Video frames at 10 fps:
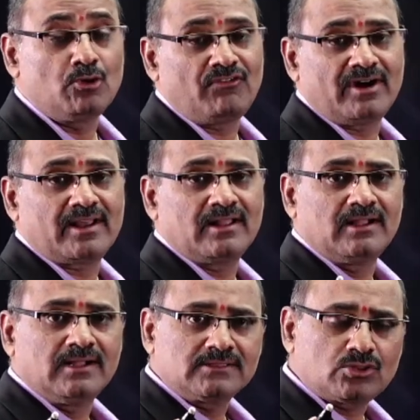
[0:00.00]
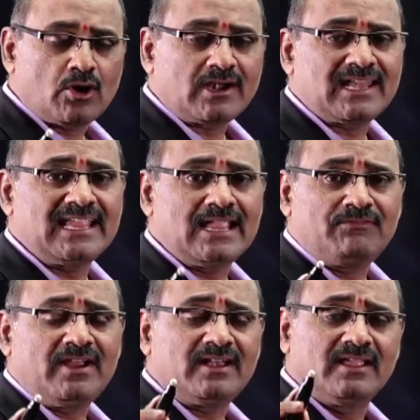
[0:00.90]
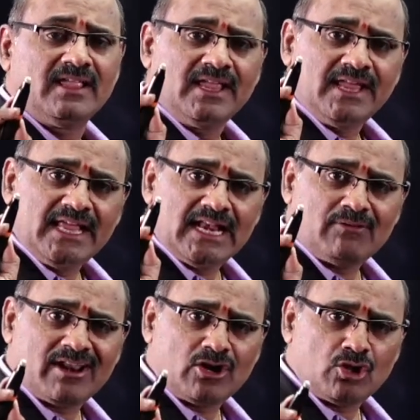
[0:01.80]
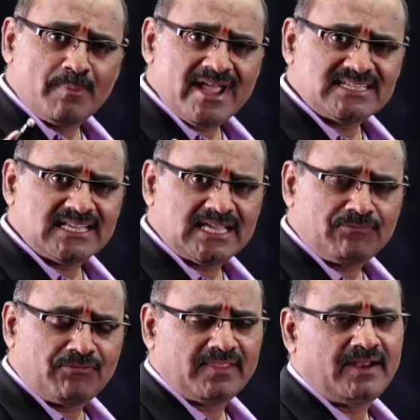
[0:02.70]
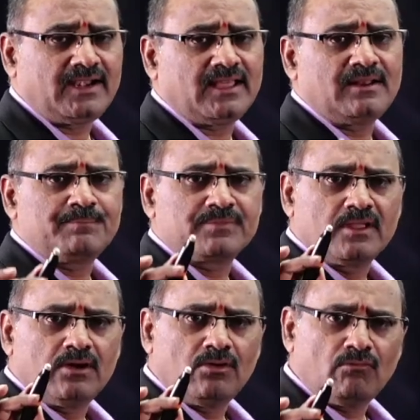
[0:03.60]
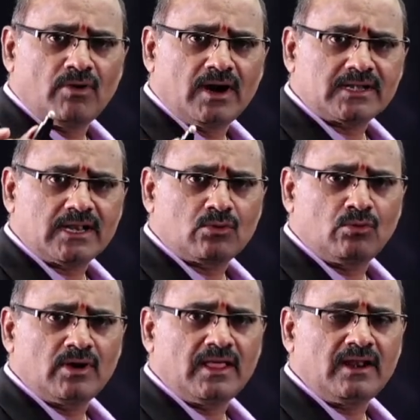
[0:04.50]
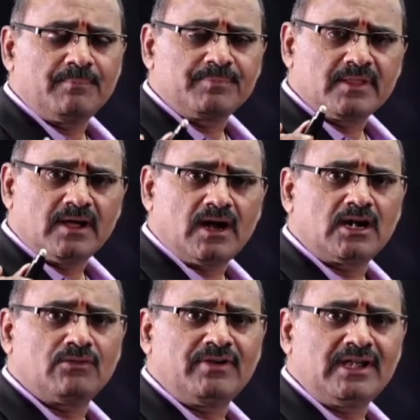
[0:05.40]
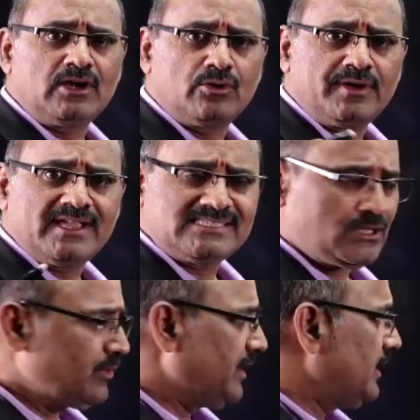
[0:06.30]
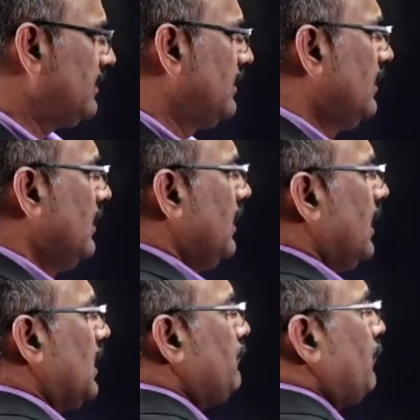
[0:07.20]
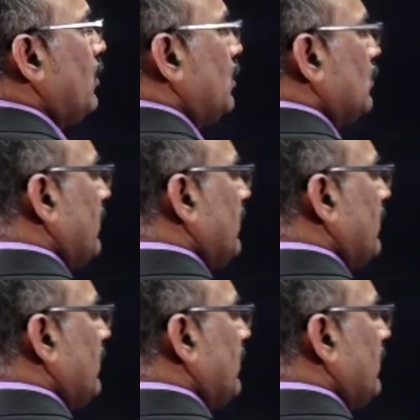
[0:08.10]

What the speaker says: for throttling effect in our domestic refrigerator, water cooler and window AC unit, and 4 to